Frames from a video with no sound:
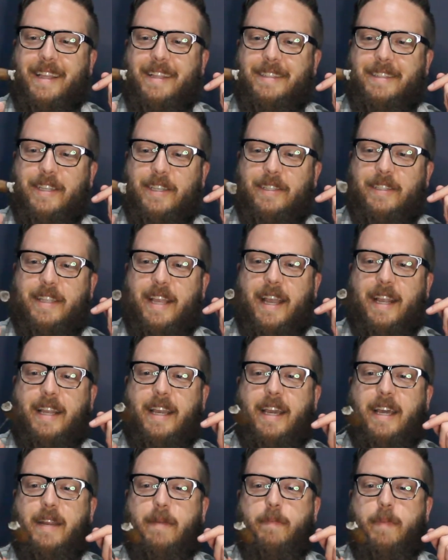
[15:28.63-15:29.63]
just that
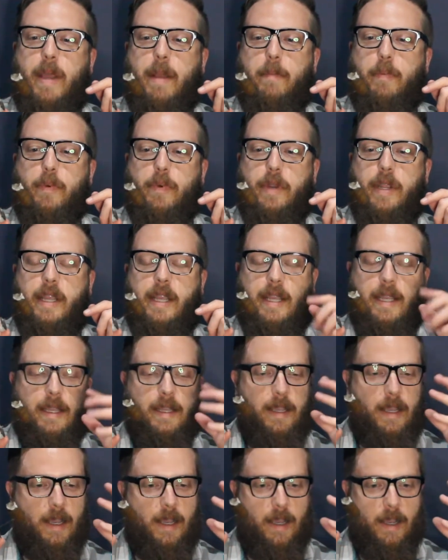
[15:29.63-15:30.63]
kind of
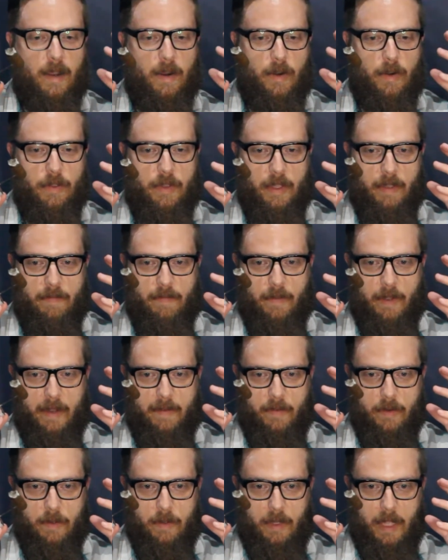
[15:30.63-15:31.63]
peppery, earthy
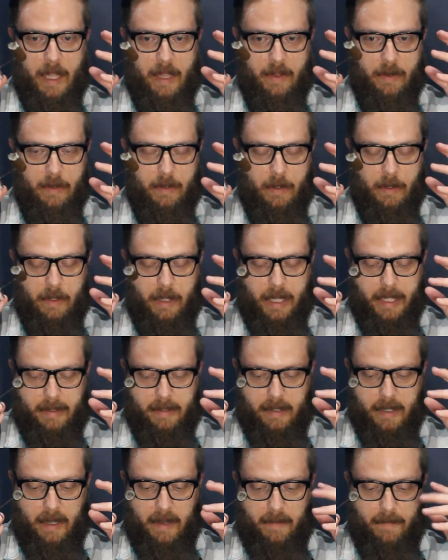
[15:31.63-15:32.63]
flavor, leather and all that
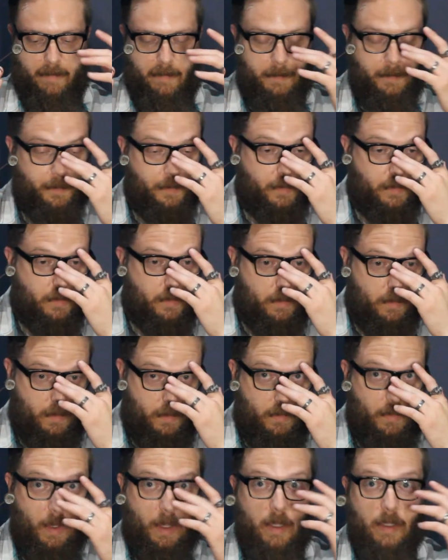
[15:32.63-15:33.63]
stuff
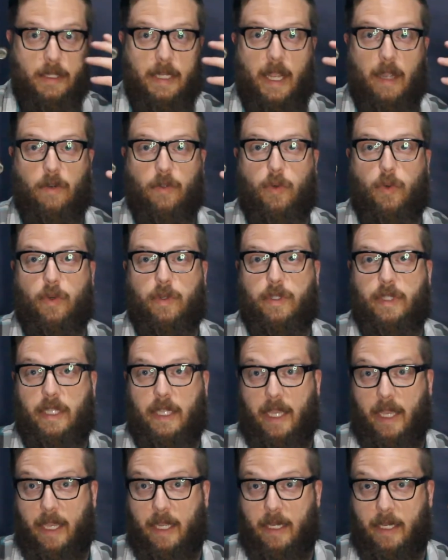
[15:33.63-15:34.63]
down towards the
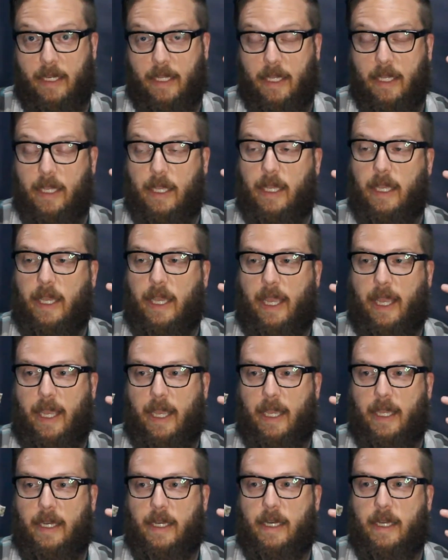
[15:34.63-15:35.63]
end.
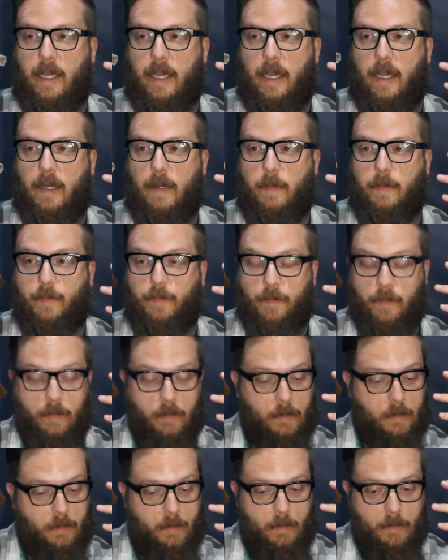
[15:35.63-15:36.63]
And
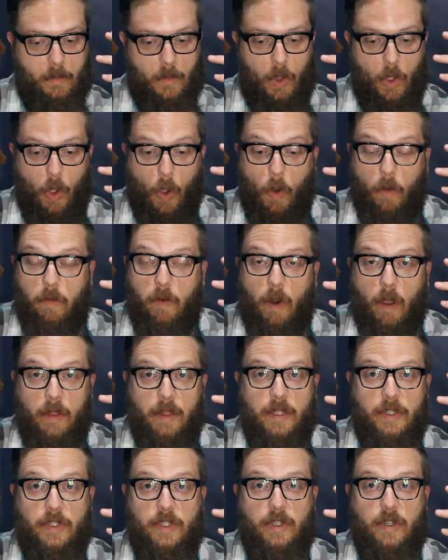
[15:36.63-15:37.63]
overall,
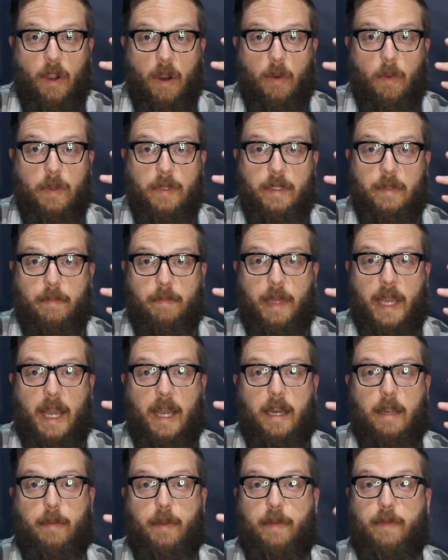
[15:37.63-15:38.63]
this cigar wasn't
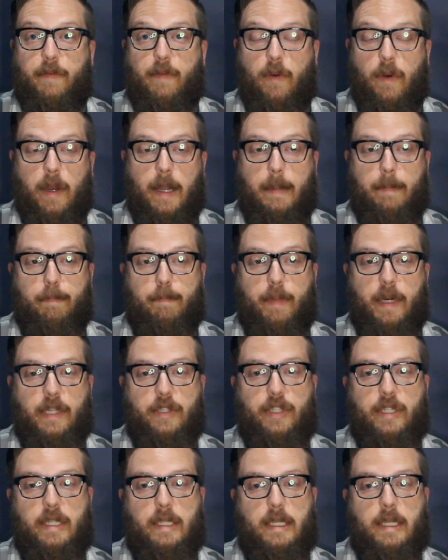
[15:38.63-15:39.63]
bad. I mean, for a
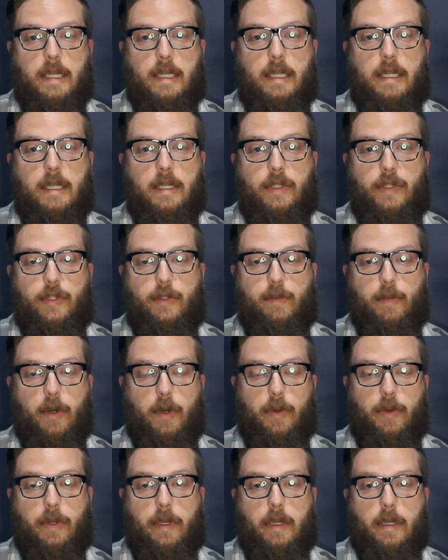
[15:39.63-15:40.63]
budget smoke,